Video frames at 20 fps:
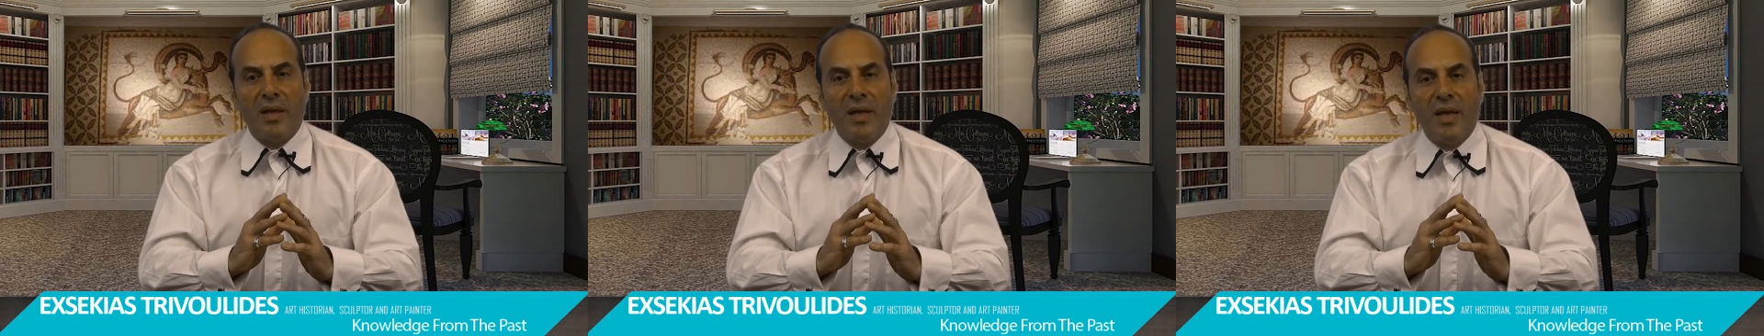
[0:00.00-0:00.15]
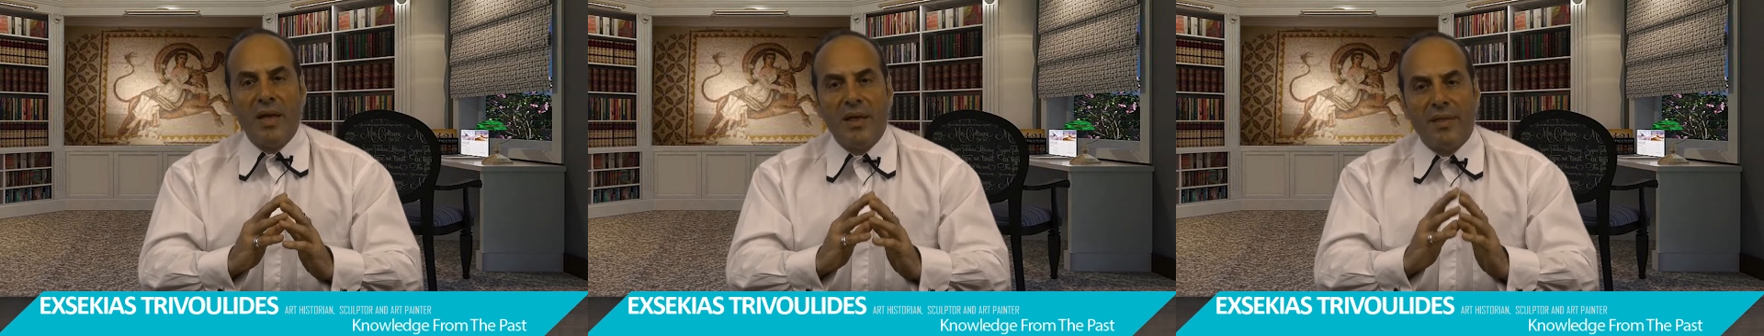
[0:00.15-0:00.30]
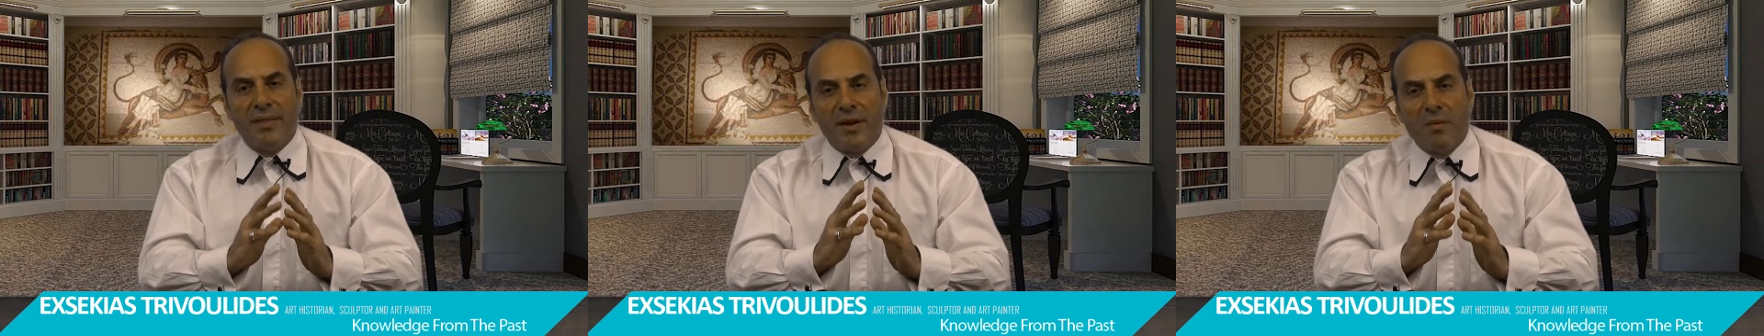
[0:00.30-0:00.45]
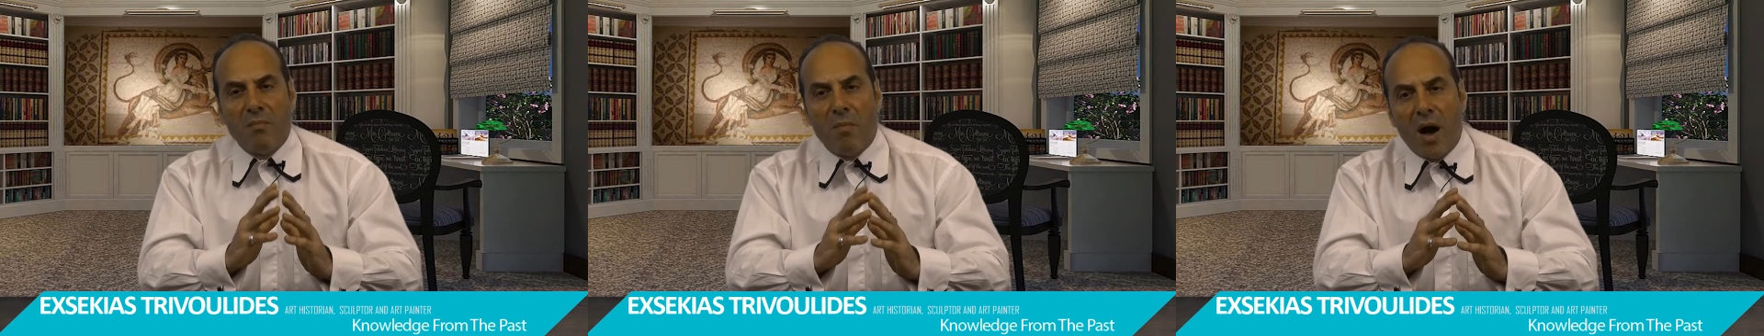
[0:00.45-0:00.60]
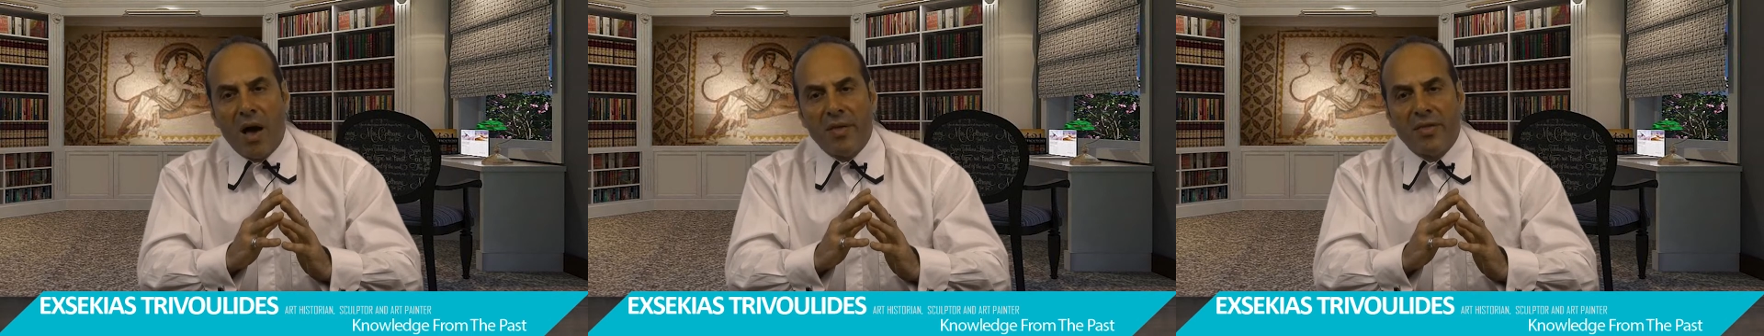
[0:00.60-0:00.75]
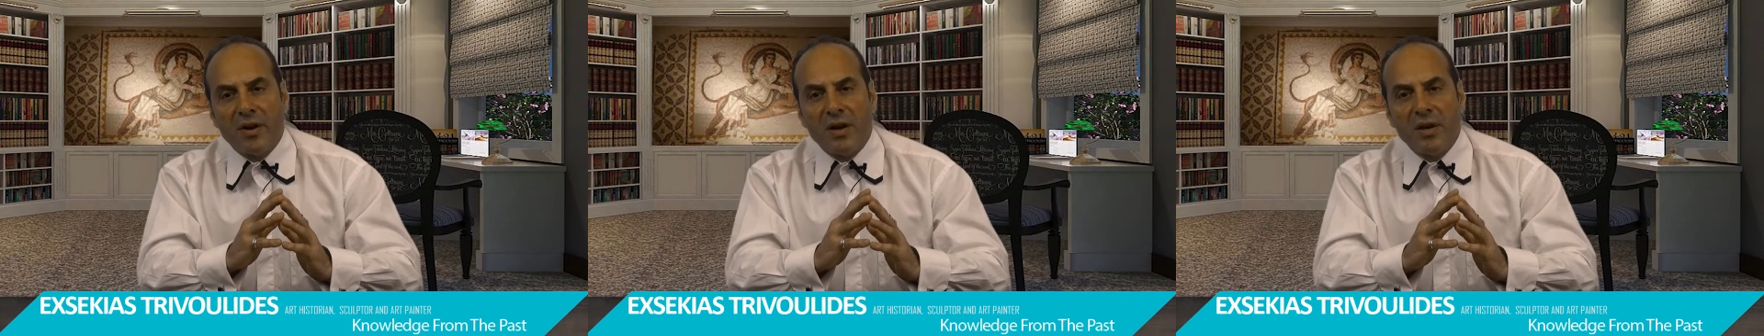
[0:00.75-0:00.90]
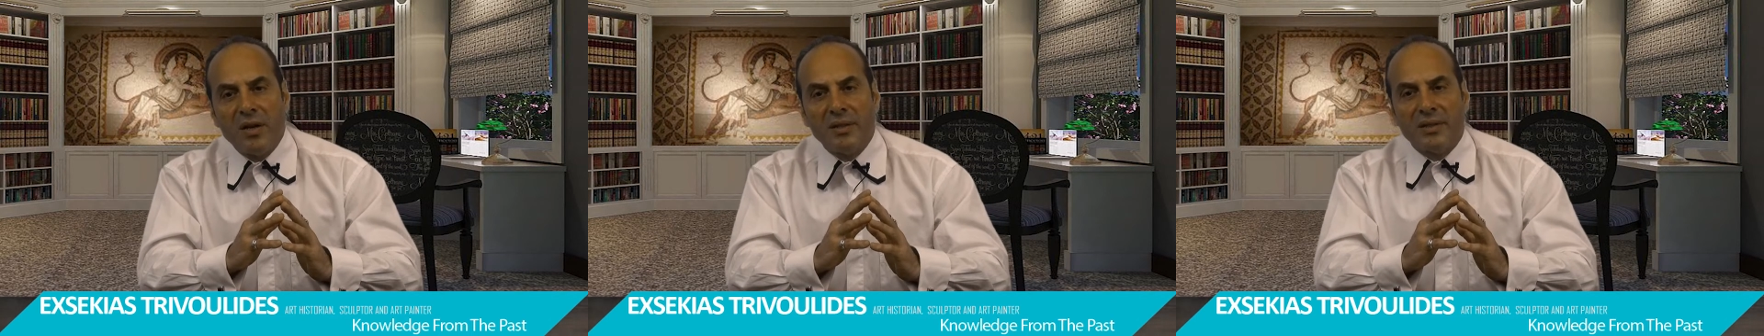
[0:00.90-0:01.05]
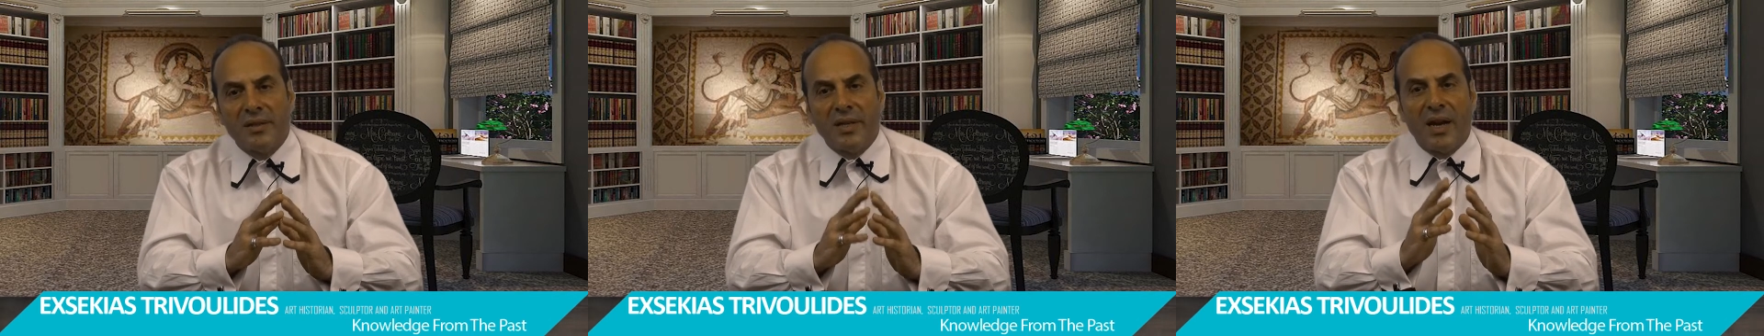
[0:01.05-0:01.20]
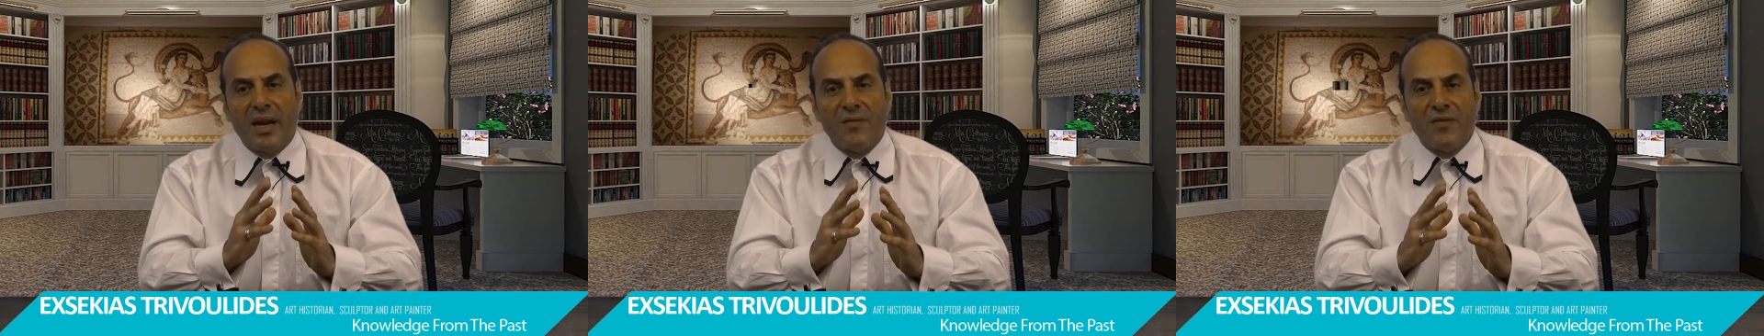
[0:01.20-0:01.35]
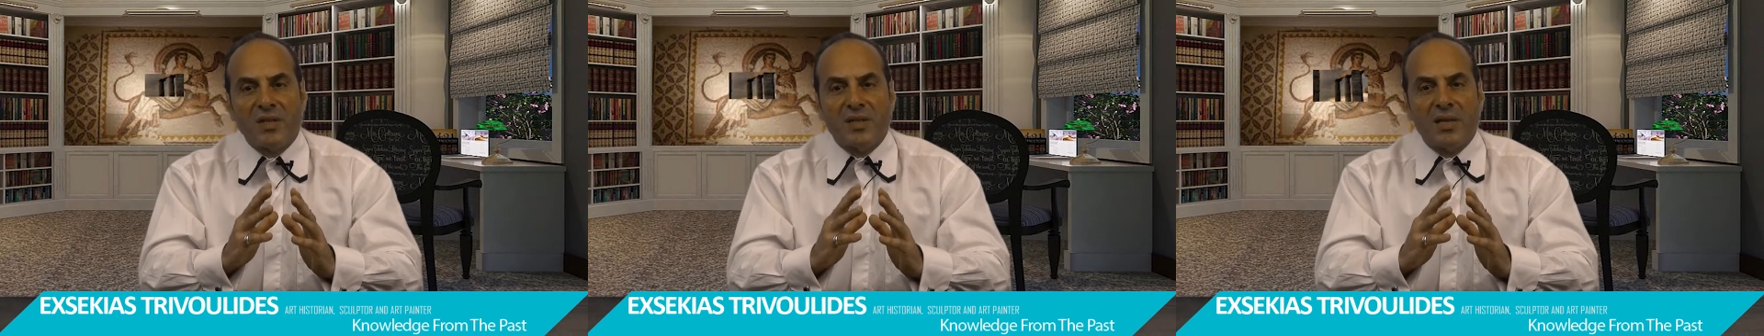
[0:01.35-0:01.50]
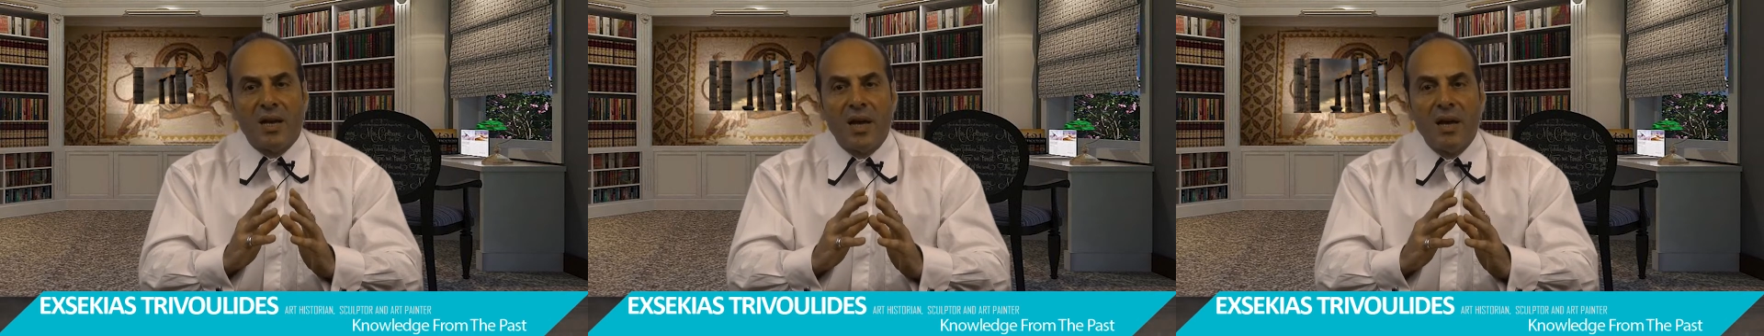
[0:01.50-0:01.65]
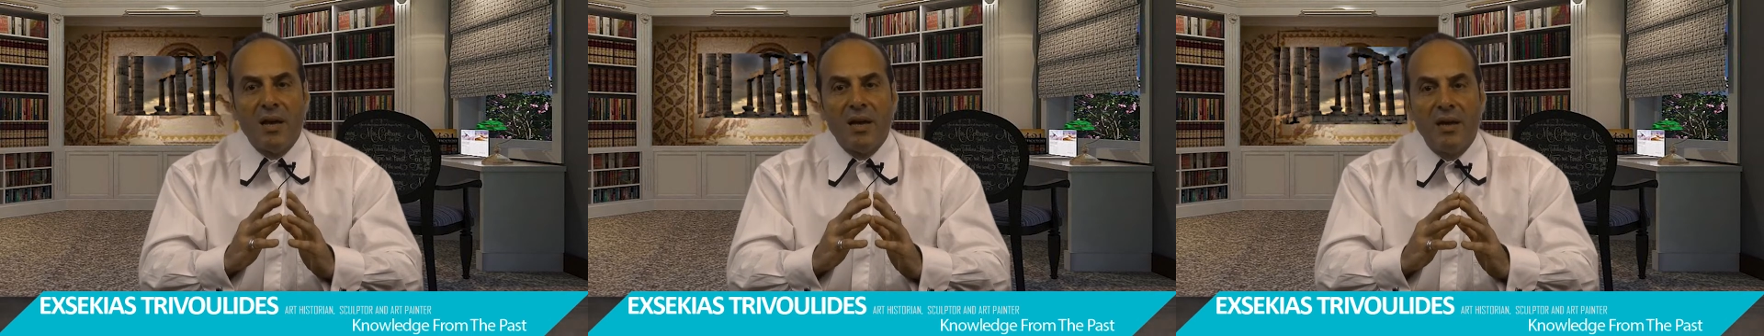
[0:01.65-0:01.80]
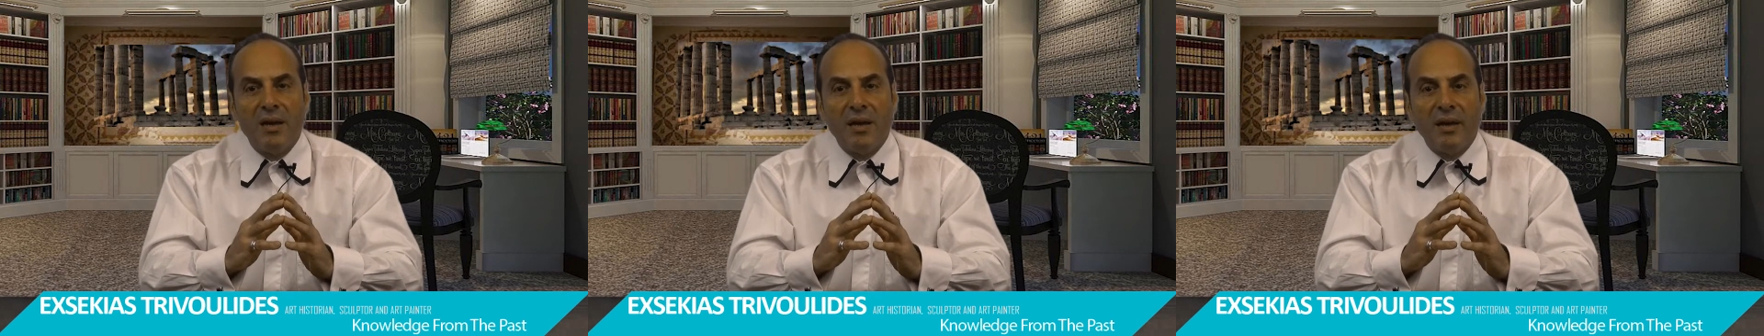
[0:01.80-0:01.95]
Their mother, Telephassa,